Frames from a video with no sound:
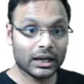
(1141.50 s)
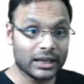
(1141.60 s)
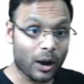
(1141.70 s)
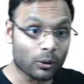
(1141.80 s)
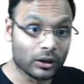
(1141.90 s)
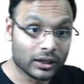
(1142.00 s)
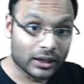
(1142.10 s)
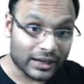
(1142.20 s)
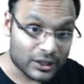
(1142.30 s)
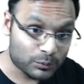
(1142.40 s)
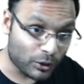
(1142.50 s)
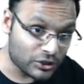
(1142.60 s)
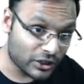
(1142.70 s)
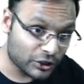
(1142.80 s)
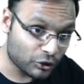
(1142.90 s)
Now
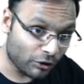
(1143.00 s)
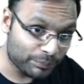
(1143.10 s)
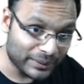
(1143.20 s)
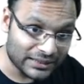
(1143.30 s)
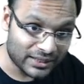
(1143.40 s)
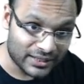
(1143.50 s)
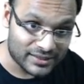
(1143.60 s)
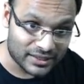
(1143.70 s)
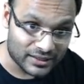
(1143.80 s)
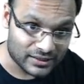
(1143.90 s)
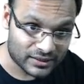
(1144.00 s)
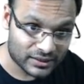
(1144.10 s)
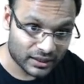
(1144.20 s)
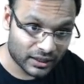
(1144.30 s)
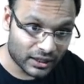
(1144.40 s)
response ratio of P3 is this.
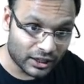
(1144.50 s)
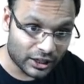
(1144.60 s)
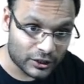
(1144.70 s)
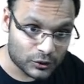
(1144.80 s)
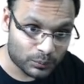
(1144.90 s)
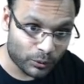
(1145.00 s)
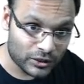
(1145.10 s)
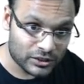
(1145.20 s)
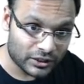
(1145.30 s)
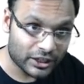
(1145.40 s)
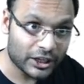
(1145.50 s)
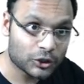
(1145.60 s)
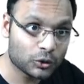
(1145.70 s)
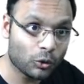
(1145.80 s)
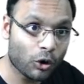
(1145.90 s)
Response
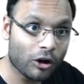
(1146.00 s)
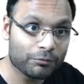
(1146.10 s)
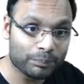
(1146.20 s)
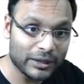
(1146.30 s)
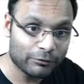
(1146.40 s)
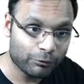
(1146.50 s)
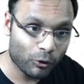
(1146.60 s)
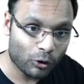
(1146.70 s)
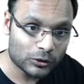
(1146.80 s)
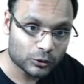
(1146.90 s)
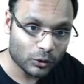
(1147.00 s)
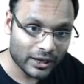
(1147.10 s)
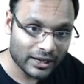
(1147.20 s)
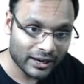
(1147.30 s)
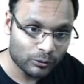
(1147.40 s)
ratio of P4 also
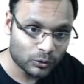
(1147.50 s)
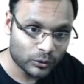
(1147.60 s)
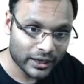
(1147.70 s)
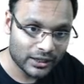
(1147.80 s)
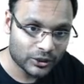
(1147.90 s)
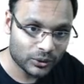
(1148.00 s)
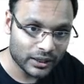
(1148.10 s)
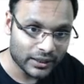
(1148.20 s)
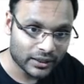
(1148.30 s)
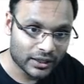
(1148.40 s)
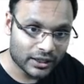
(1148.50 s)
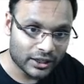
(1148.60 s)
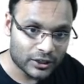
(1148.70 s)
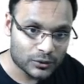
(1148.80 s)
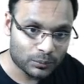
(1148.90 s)
I'll have to calculate.
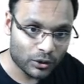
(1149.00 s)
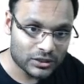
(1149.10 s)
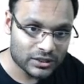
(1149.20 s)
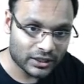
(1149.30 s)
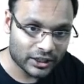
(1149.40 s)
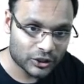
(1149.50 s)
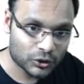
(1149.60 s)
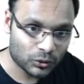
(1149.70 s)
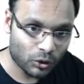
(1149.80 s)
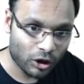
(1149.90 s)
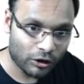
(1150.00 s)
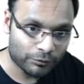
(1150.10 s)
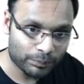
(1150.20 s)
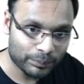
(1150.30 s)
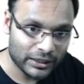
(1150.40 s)
Response ratio of
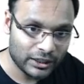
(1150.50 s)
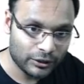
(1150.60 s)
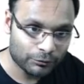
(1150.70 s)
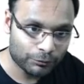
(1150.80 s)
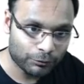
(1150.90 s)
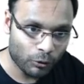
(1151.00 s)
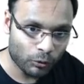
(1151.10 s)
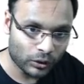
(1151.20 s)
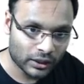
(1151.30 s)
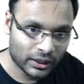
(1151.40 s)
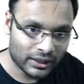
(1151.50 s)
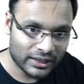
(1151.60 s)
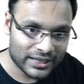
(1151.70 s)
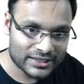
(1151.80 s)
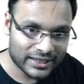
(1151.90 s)
P4.
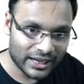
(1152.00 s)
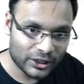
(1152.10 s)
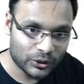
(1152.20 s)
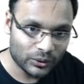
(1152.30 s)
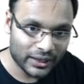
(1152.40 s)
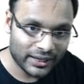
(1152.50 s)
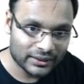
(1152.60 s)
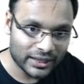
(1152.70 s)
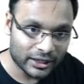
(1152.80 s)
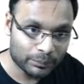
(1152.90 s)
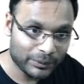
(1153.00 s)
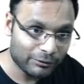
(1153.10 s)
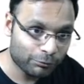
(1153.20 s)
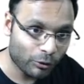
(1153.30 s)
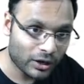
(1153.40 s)
Let's calculate that.
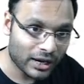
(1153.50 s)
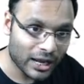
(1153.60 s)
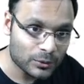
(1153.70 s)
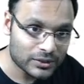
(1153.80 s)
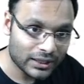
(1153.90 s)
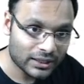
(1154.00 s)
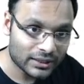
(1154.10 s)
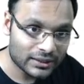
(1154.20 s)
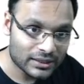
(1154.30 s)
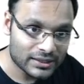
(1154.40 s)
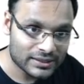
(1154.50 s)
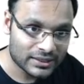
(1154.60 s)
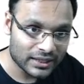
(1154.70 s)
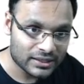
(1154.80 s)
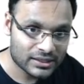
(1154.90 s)
P4 arrives at 6.